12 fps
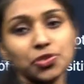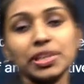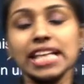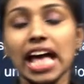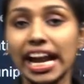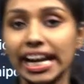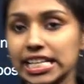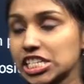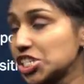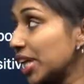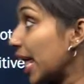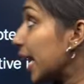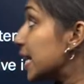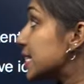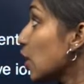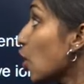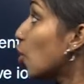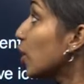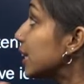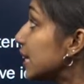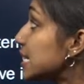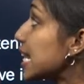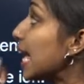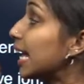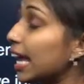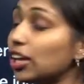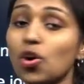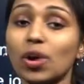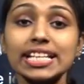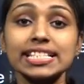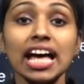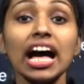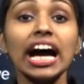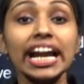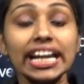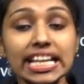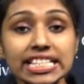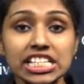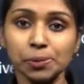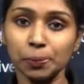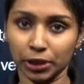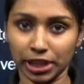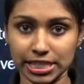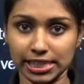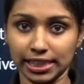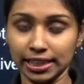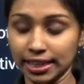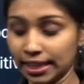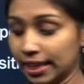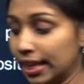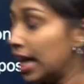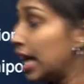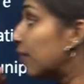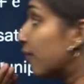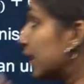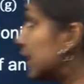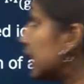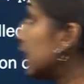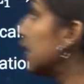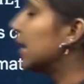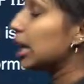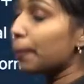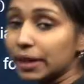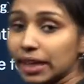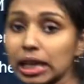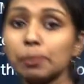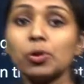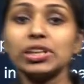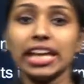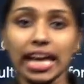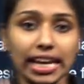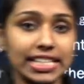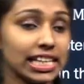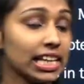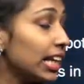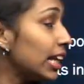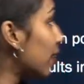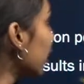of this ionization energy, or it is again known as the ionization potential. Whether, depending upon the energy, it